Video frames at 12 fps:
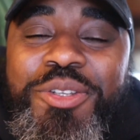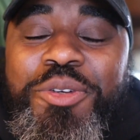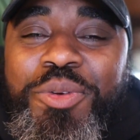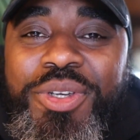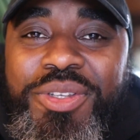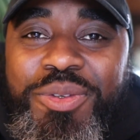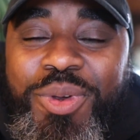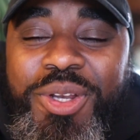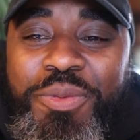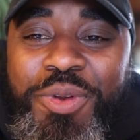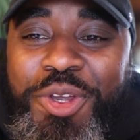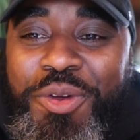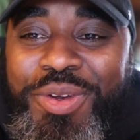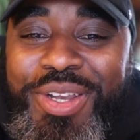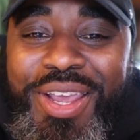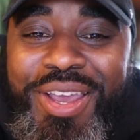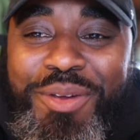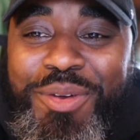two reasons. One, if we're going
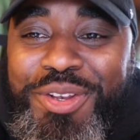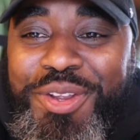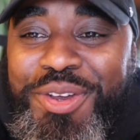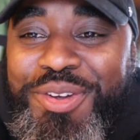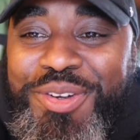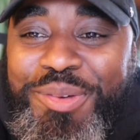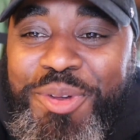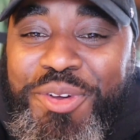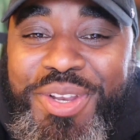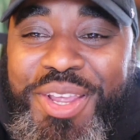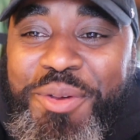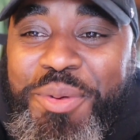down, I want to know who I'm going down